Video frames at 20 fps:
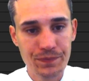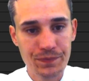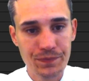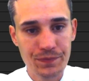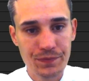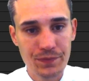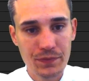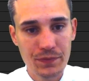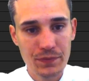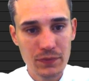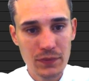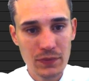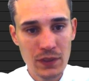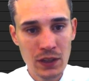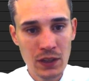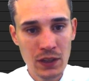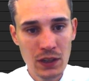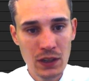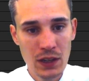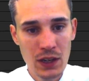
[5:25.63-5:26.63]

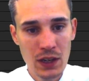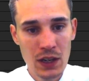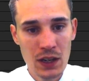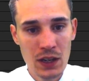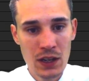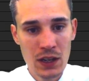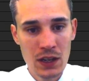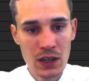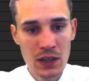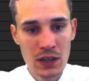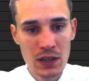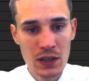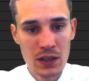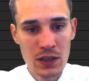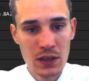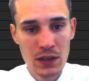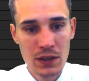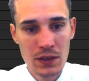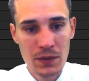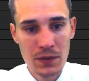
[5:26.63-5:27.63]

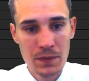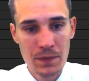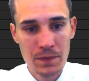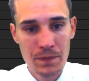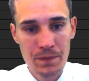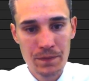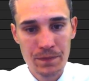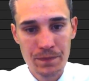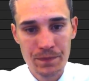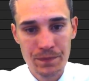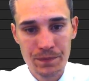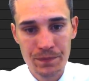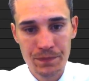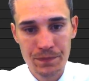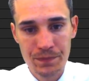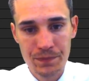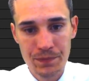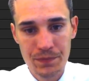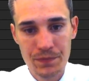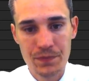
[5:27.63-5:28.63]

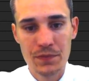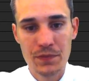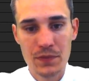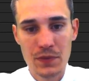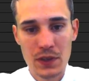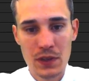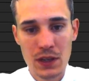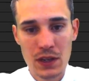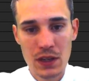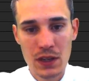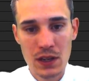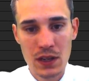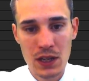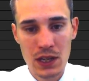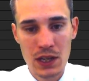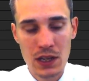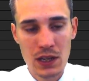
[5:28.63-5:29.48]
No one is speaking in this clip.